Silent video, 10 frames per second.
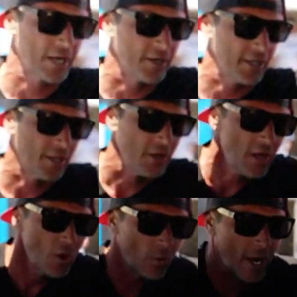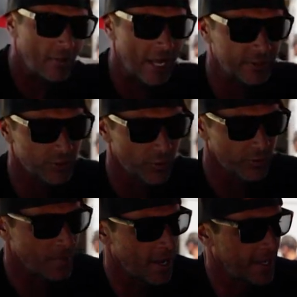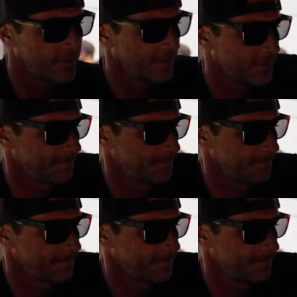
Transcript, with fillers: area. What I like to do with mine,